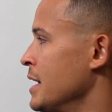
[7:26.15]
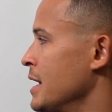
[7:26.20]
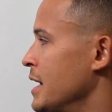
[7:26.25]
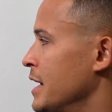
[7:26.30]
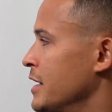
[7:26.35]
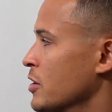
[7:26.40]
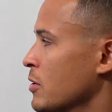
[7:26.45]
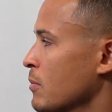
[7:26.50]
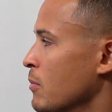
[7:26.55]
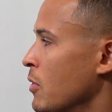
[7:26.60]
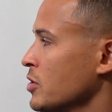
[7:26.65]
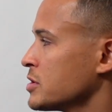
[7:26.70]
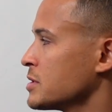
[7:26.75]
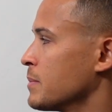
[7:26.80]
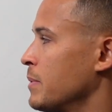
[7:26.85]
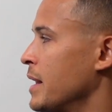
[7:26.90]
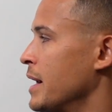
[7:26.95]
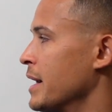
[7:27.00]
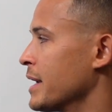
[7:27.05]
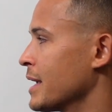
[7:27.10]
and you're
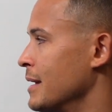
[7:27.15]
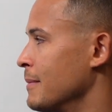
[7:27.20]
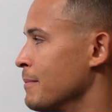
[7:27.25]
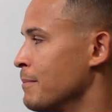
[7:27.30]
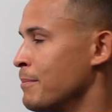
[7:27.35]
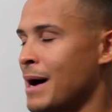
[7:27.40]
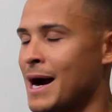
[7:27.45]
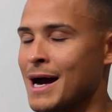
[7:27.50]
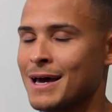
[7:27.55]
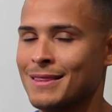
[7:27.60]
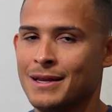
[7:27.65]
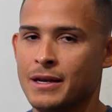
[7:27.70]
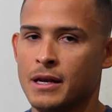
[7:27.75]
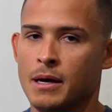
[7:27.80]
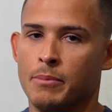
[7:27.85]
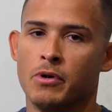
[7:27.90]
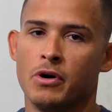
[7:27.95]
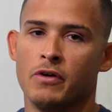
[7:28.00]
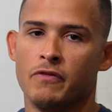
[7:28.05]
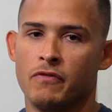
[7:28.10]
multiplying it by the
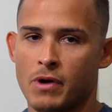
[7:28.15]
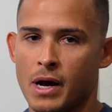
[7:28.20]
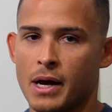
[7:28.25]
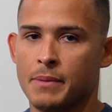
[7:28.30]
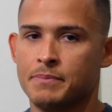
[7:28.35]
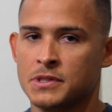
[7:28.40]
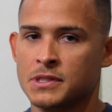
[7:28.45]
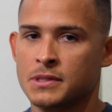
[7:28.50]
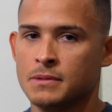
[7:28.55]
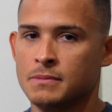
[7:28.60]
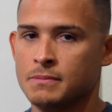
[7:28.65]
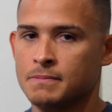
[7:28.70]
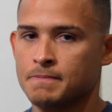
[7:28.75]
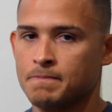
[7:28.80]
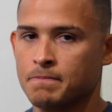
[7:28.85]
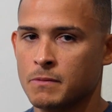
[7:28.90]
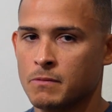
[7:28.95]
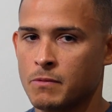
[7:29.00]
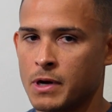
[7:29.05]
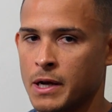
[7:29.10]
number of reps,
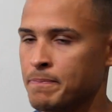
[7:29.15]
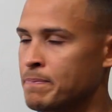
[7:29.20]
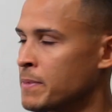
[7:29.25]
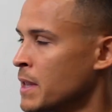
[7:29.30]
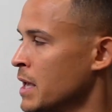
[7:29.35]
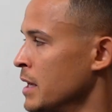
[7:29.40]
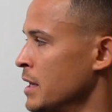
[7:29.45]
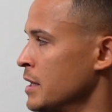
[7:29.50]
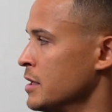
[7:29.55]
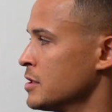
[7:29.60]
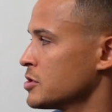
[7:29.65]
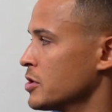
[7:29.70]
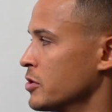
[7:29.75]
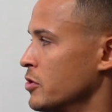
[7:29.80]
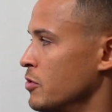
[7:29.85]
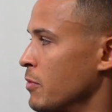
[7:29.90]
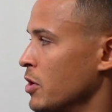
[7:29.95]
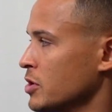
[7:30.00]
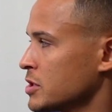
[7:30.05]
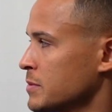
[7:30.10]
right? So
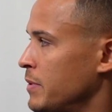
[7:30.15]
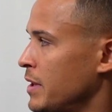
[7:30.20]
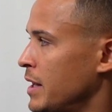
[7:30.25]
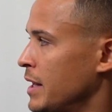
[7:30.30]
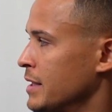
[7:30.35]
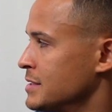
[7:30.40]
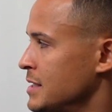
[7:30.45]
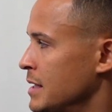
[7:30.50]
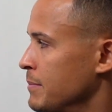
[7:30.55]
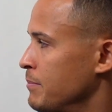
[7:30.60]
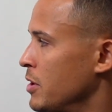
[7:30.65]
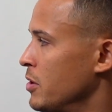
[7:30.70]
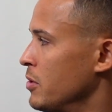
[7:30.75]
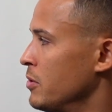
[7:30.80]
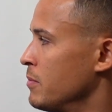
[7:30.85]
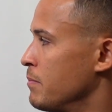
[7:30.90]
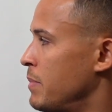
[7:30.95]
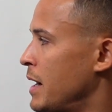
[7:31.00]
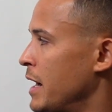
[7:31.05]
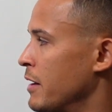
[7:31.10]
you multiply
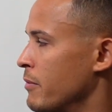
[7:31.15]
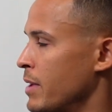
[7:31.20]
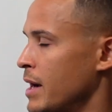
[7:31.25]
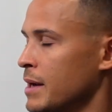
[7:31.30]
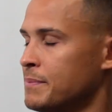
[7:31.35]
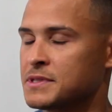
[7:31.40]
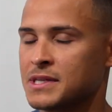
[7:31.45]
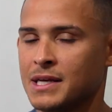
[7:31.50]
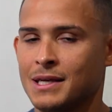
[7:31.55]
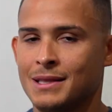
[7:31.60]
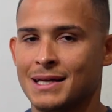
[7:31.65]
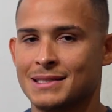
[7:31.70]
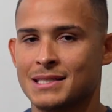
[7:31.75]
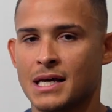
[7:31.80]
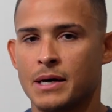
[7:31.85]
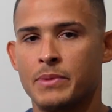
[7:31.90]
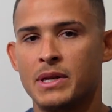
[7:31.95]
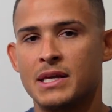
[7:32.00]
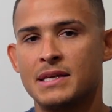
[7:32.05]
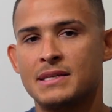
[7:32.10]
tempo by reps, and that's
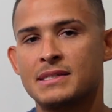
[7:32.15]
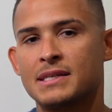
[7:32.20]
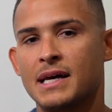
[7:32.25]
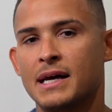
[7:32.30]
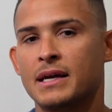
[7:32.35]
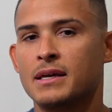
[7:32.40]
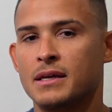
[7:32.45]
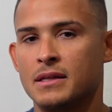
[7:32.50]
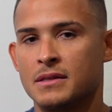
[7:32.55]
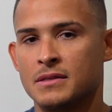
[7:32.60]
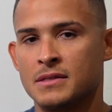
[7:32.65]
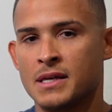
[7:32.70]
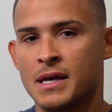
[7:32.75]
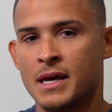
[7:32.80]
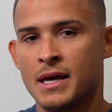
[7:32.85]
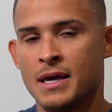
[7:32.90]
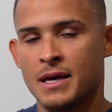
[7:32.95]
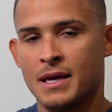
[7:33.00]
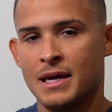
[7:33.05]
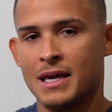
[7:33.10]
how many seconds
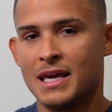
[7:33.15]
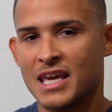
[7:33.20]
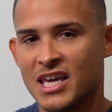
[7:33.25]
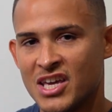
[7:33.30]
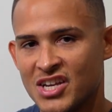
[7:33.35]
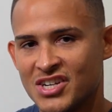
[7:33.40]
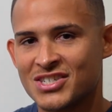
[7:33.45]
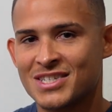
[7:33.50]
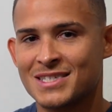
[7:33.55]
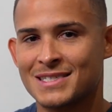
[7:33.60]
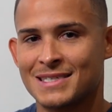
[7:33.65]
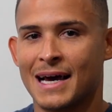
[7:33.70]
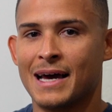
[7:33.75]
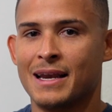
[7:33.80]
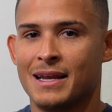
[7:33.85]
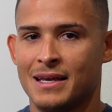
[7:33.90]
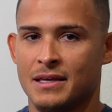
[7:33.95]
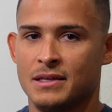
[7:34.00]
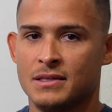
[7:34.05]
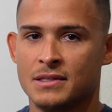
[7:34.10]
each
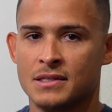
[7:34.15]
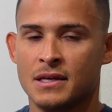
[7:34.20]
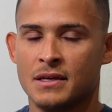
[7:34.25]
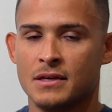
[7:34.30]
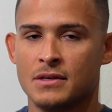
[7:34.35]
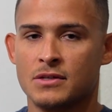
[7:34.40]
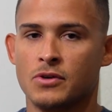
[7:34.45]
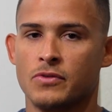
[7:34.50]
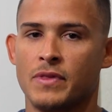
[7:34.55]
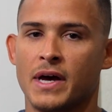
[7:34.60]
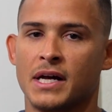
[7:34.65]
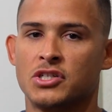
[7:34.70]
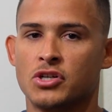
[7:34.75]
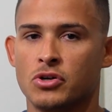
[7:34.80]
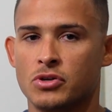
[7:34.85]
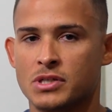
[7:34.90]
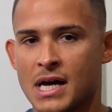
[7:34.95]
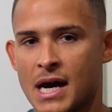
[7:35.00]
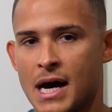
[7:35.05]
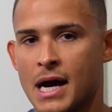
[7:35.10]
set is. So that's
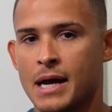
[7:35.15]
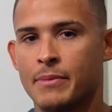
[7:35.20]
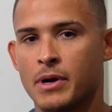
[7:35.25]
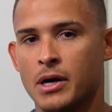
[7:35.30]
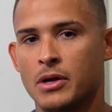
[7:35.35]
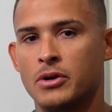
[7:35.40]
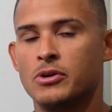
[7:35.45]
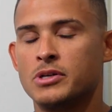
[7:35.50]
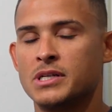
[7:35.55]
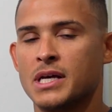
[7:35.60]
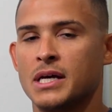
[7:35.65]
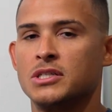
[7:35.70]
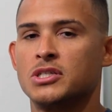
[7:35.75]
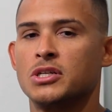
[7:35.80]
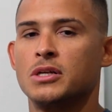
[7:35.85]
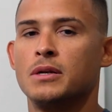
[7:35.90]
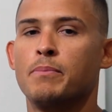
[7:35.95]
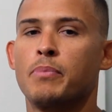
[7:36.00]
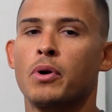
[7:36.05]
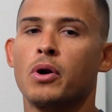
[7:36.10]
your time under
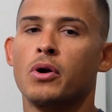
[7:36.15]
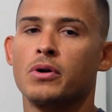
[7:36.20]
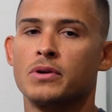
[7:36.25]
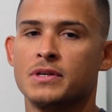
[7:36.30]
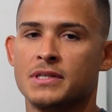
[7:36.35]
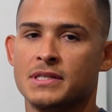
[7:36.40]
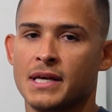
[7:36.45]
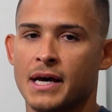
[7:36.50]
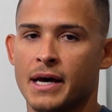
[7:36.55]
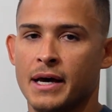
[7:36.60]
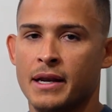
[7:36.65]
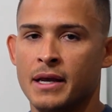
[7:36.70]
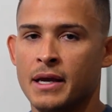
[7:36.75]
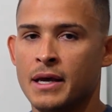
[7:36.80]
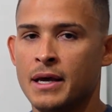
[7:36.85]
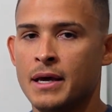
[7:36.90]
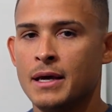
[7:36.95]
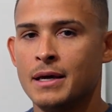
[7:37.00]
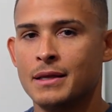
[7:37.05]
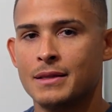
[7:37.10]
tension per set.
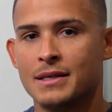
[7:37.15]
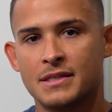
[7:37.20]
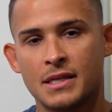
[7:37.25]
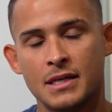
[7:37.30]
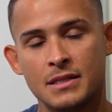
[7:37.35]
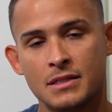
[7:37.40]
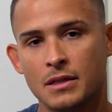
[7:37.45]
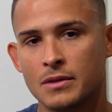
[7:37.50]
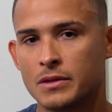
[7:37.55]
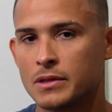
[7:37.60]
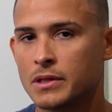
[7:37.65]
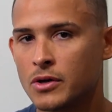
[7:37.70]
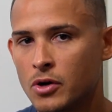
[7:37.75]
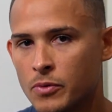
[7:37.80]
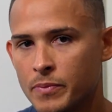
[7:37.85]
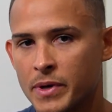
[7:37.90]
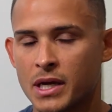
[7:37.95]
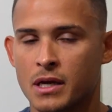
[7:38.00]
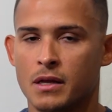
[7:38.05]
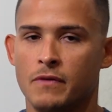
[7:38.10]
This gets a little
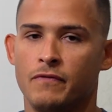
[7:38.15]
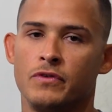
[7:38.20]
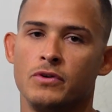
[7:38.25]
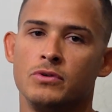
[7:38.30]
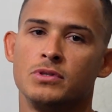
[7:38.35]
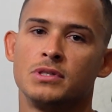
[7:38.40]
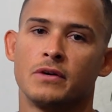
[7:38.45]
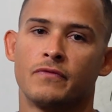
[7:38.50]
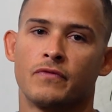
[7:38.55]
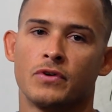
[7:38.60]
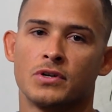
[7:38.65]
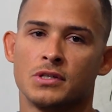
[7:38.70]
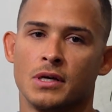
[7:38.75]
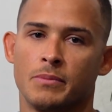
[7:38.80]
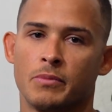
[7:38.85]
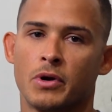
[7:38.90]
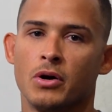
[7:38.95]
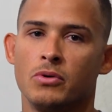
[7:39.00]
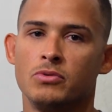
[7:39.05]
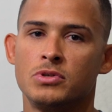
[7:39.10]
bit confusing for
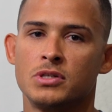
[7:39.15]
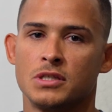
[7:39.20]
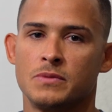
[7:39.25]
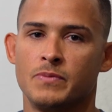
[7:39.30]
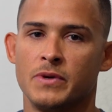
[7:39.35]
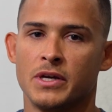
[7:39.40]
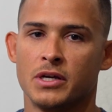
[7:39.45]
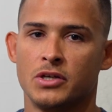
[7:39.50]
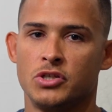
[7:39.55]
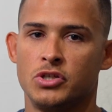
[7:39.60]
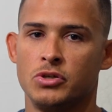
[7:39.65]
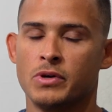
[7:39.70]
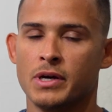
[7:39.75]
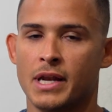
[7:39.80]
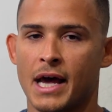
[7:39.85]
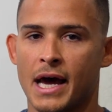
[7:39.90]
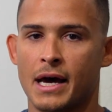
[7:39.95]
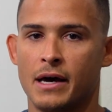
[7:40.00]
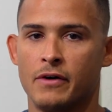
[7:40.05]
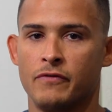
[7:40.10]
some coaches because you could
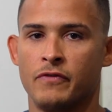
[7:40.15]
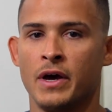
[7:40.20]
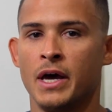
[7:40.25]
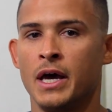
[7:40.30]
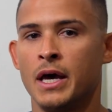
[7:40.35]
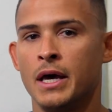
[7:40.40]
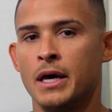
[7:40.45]
have